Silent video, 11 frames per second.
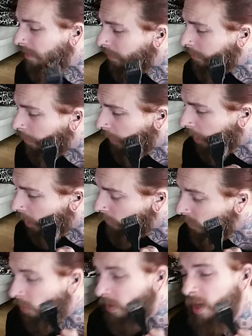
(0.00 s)
sometimes
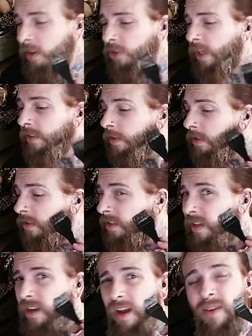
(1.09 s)
you go to
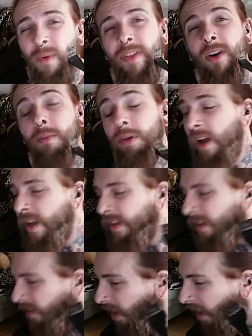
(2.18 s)
hairdressers and when they're applying
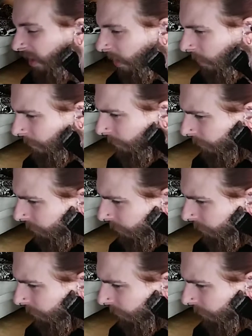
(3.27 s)
your color,